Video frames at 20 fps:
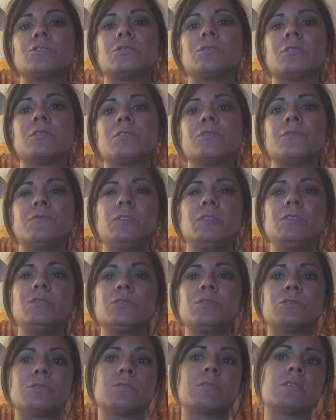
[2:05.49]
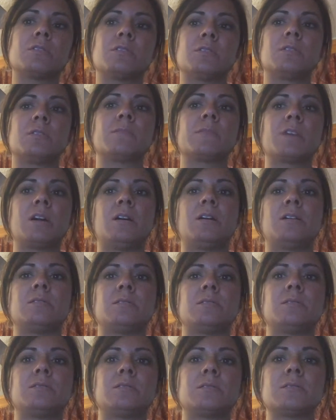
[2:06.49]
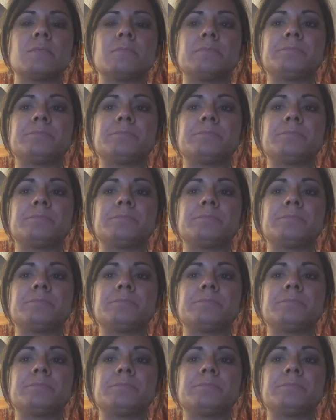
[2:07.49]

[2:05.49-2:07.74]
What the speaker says: There are a few short-term causes,